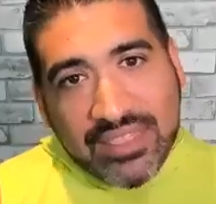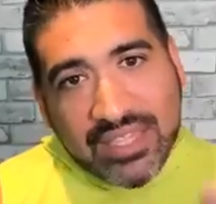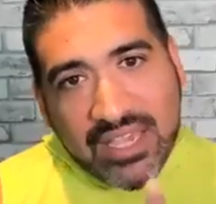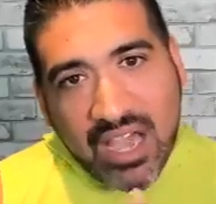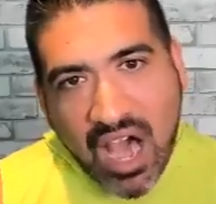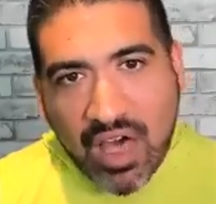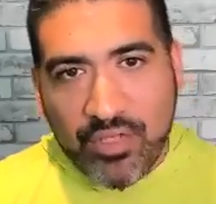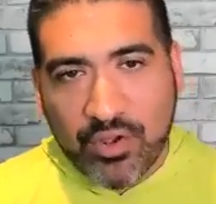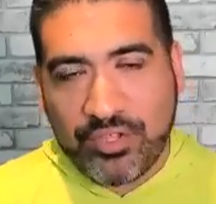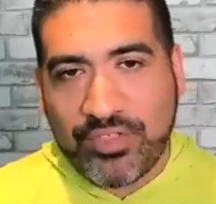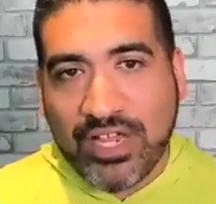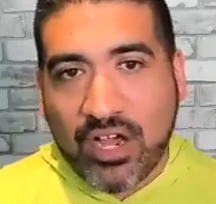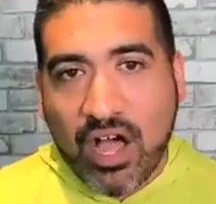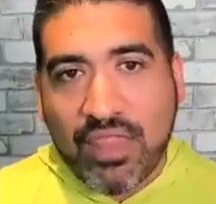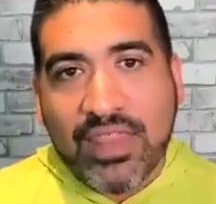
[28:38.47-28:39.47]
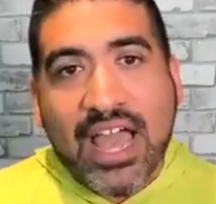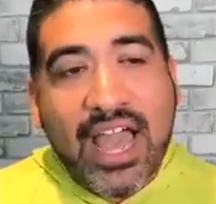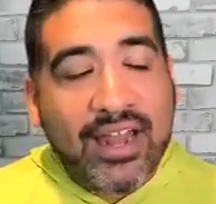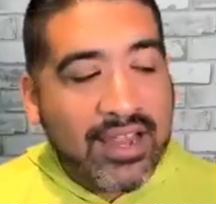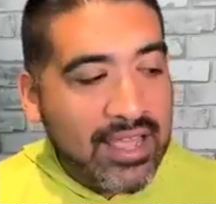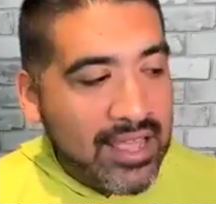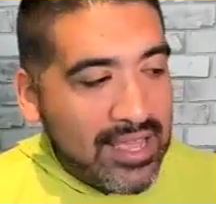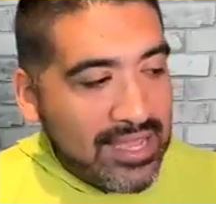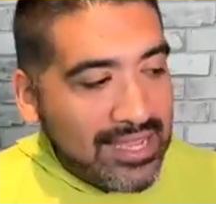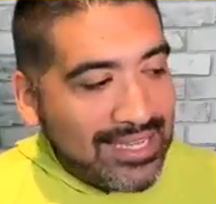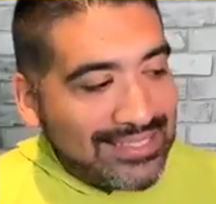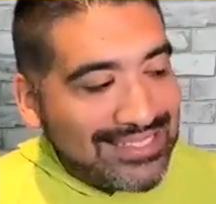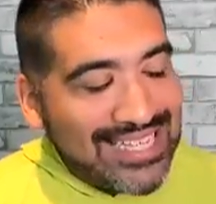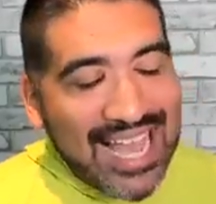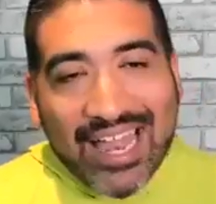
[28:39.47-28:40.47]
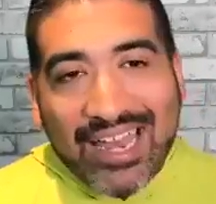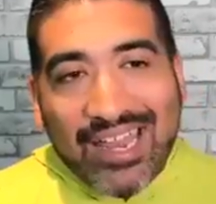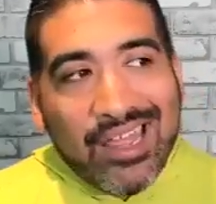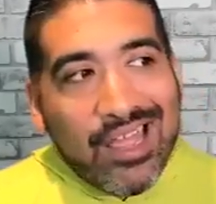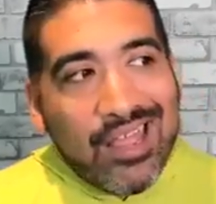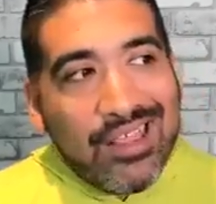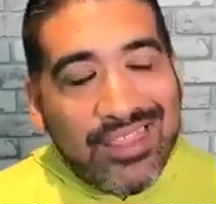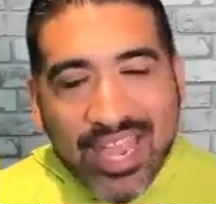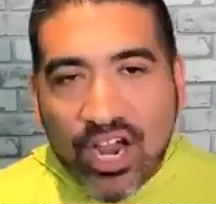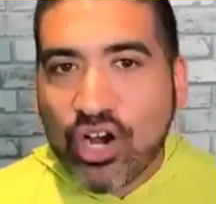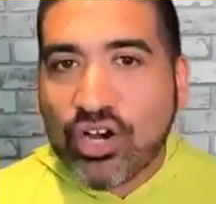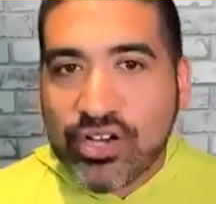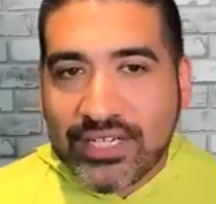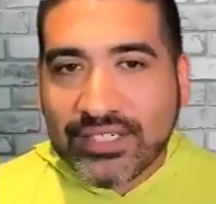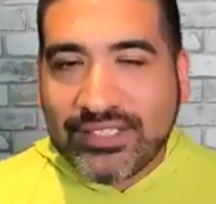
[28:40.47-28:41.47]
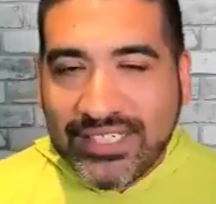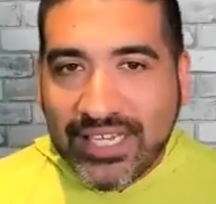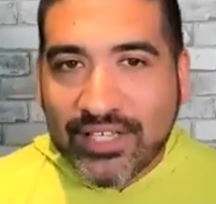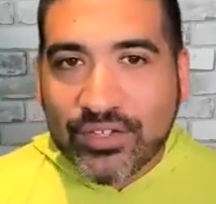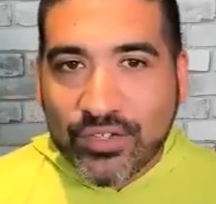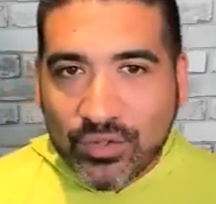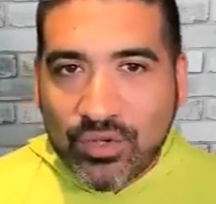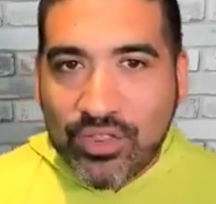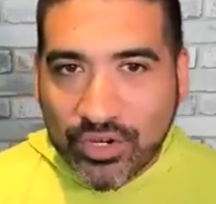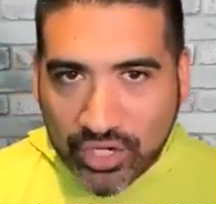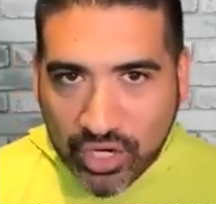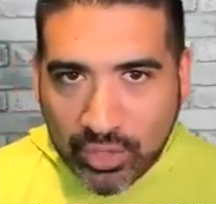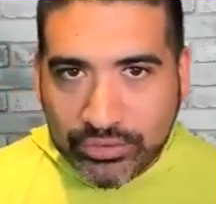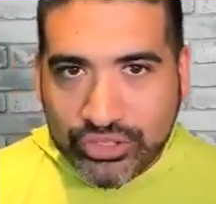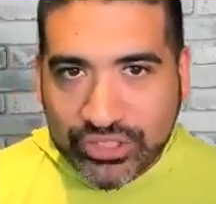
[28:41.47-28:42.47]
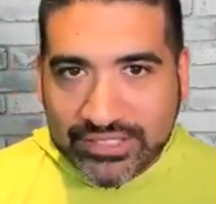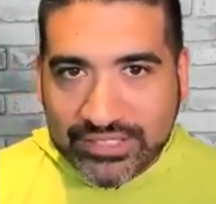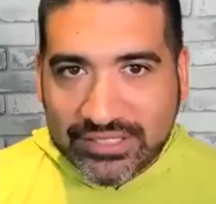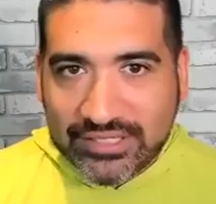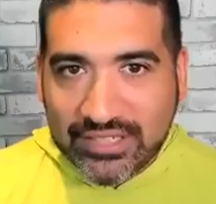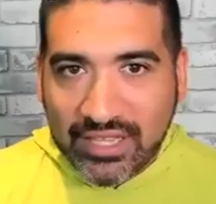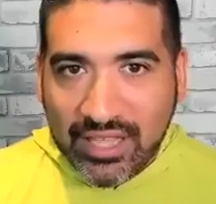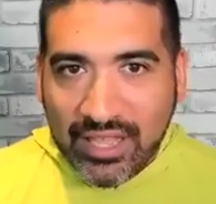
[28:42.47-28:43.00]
And the other thing on that is that they're going to see it through other coaches.